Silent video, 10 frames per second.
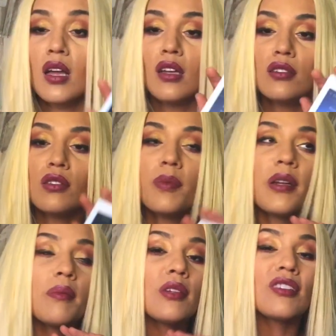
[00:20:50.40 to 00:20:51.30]
So pretty
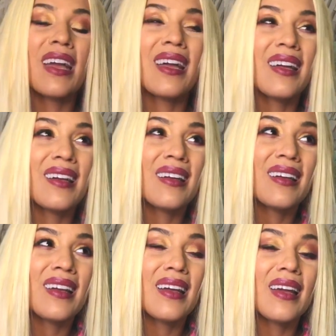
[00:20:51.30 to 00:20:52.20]
much
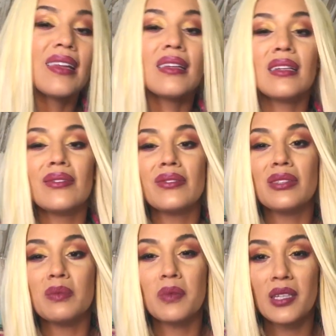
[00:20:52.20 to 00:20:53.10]
any language you
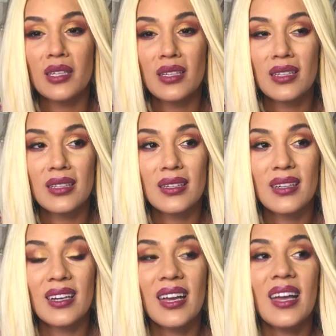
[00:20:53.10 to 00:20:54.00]
speak,
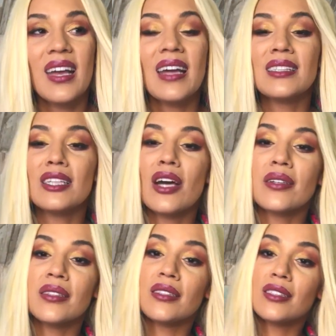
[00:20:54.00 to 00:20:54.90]
as long
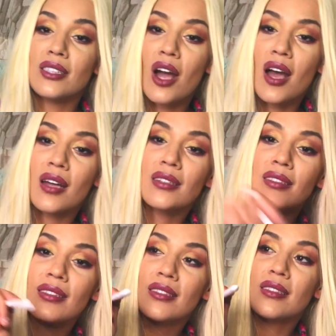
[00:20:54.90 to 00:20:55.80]
as it's not
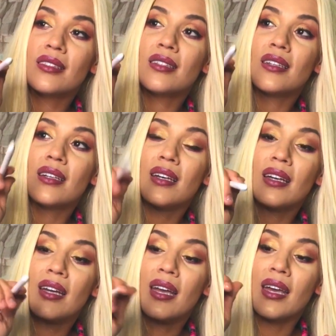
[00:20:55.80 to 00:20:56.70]

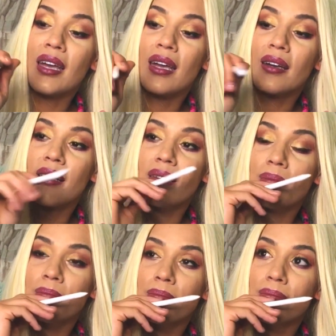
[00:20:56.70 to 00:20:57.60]
a
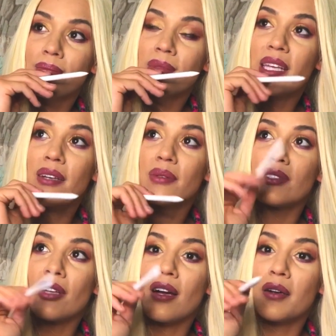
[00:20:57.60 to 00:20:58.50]
language
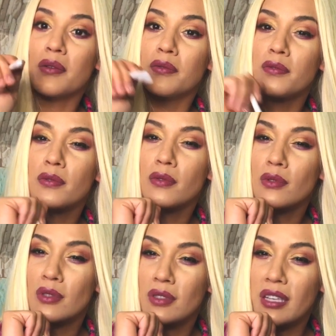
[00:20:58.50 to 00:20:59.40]
of
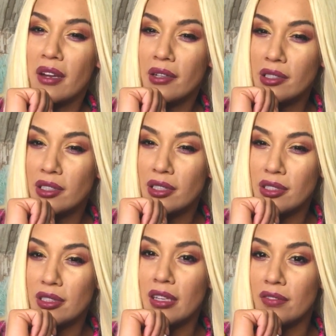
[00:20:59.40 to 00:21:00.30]

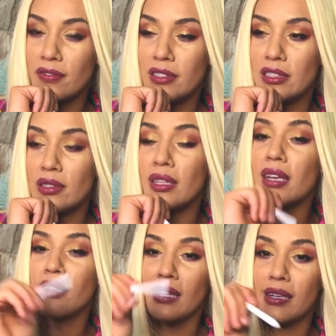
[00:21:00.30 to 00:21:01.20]
characters, like physically,
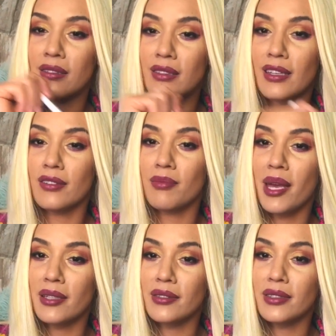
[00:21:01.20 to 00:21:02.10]
like
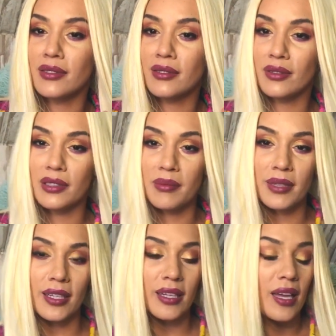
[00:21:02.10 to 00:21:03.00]
Mandarin or something.